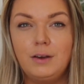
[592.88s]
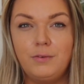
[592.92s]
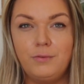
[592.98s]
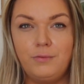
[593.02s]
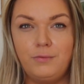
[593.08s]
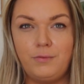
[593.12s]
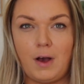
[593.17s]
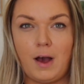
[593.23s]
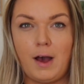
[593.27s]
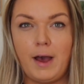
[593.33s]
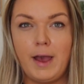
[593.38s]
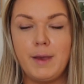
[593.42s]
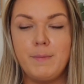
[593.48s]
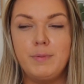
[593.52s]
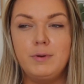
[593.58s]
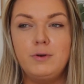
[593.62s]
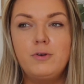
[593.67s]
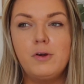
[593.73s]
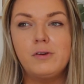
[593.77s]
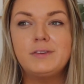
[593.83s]

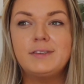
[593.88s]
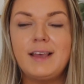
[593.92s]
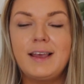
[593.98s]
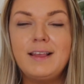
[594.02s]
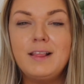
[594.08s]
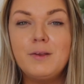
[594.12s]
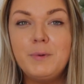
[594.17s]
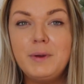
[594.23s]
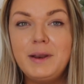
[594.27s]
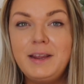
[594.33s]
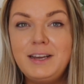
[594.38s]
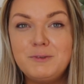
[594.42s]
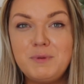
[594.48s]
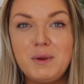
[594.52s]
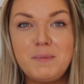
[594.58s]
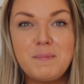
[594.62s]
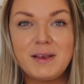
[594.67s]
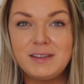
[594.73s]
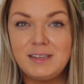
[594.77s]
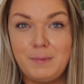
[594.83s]
vibe. Not saying that we need to be
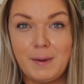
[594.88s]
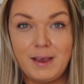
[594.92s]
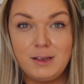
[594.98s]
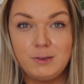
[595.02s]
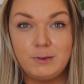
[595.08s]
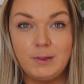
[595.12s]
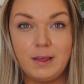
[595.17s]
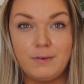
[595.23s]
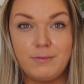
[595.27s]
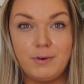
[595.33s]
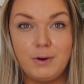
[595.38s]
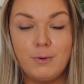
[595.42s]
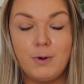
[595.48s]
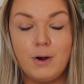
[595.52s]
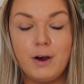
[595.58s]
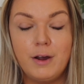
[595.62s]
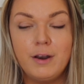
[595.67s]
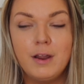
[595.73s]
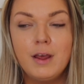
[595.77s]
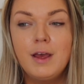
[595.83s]
busy mates with
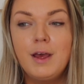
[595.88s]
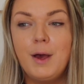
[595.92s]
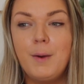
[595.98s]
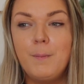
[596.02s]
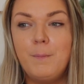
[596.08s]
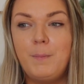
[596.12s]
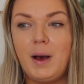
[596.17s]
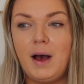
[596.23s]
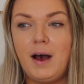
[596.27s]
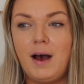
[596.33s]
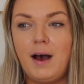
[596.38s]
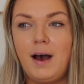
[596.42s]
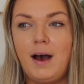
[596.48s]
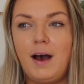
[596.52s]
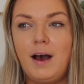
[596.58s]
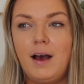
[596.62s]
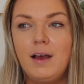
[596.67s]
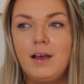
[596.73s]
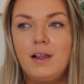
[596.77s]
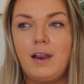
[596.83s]
everyone,
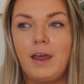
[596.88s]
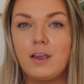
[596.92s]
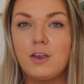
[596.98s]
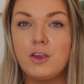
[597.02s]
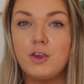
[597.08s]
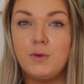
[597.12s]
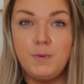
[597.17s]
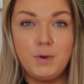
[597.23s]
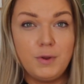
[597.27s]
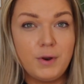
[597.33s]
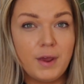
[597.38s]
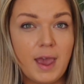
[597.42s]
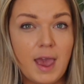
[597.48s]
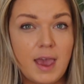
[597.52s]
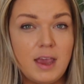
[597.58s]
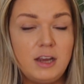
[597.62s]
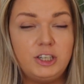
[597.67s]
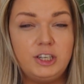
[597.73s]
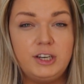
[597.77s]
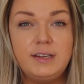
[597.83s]
but like
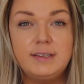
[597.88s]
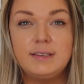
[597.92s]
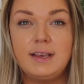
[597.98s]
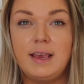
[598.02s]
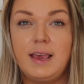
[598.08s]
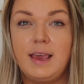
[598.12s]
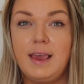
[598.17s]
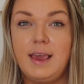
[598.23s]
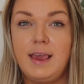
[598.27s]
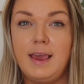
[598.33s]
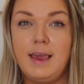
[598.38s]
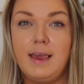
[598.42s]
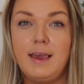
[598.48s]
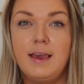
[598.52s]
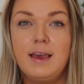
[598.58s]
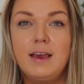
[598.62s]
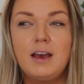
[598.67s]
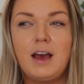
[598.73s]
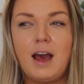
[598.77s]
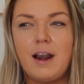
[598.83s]
communication is key.
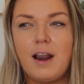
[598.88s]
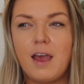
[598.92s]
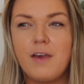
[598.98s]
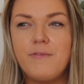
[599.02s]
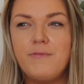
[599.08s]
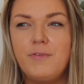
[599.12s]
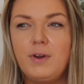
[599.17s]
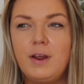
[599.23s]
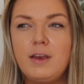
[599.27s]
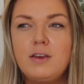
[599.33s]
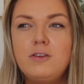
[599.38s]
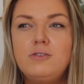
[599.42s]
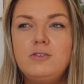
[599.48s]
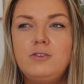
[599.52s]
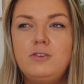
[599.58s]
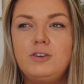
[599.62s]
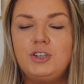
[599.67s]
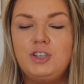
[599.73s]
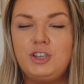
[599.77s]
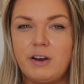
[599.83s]
And like, I feel like you do just